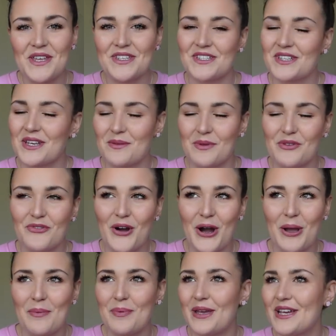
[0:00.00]
There's going to be
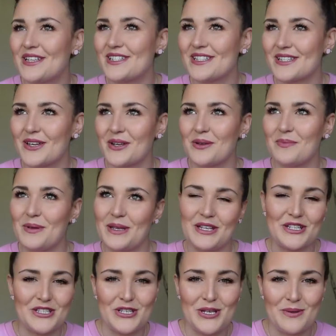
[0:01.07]
fire pits, there's going to be
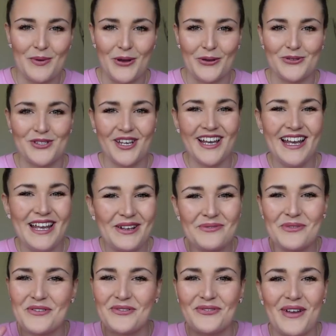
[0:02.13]
gazebos
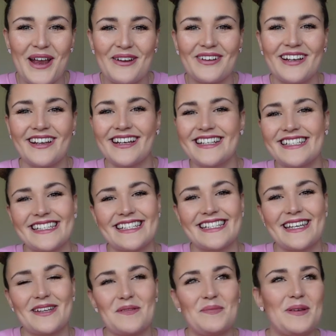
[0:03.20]
with fairy lights, there's
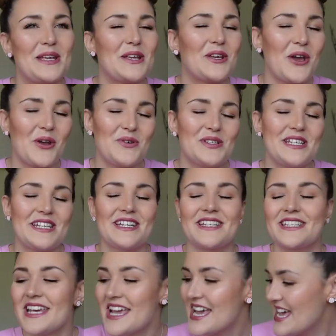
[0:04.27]
going to be
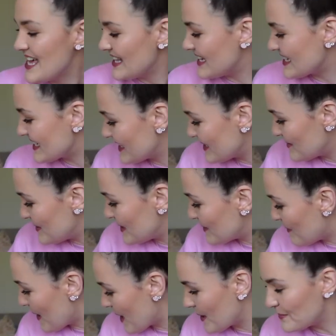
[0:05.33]
coziness, there's going to be the
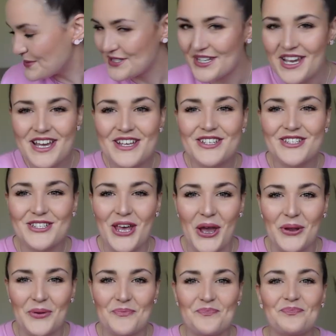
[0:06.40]
pups.
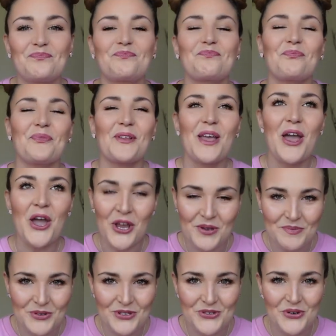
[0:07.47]
So
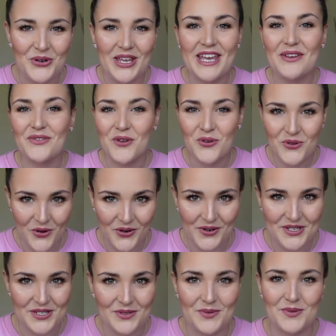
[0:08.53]
hope you enjoy it. If you're not
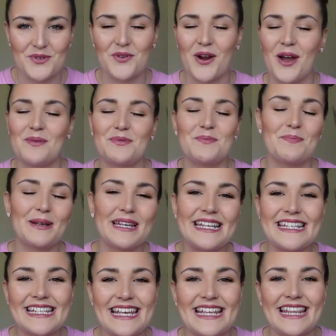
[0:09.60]
already subscribed,
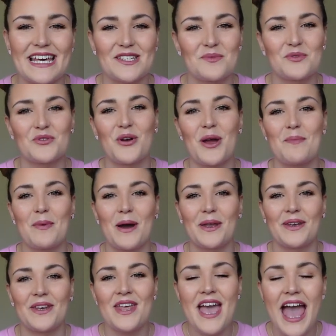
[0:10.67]
please hit that subscribe
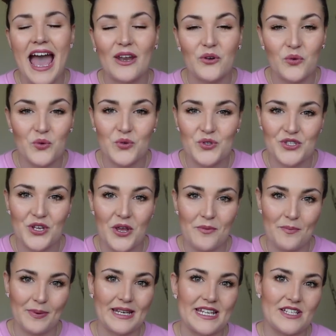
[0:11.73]
button, and
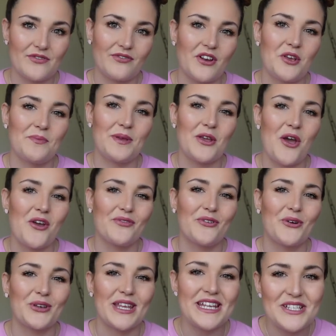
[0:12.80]
also please follow me over
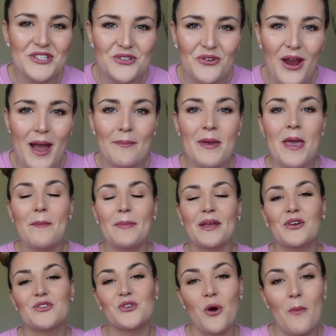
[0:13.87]
on Instagram,
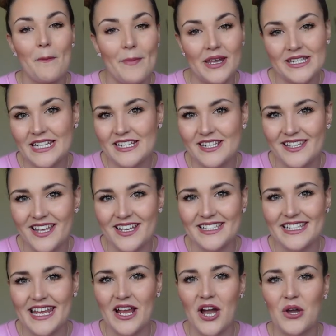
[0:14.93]
because on Monday to
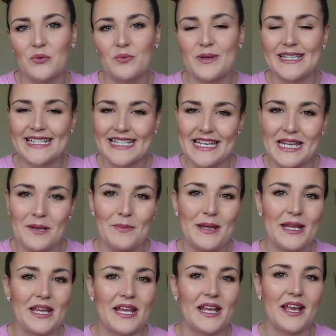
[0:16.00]
Thursday I will be sneak
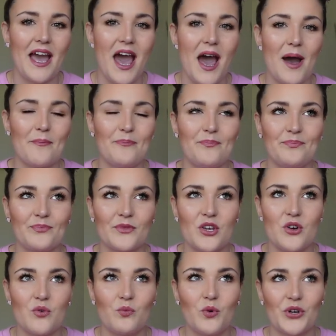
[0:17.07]
peeking
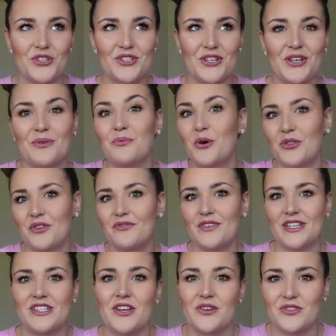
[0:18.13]
what the
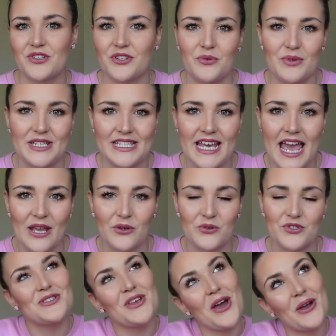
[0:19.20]
video is going to entail.
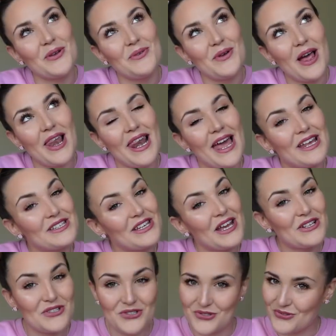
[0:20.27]
So let's
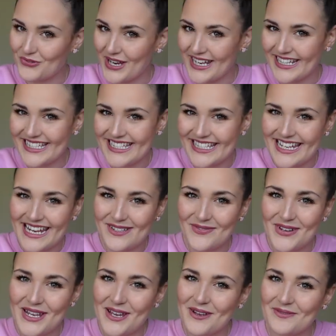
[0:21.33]
get straight into today's
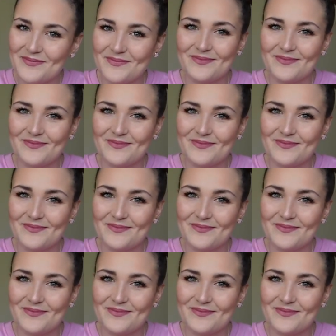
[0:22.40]
video.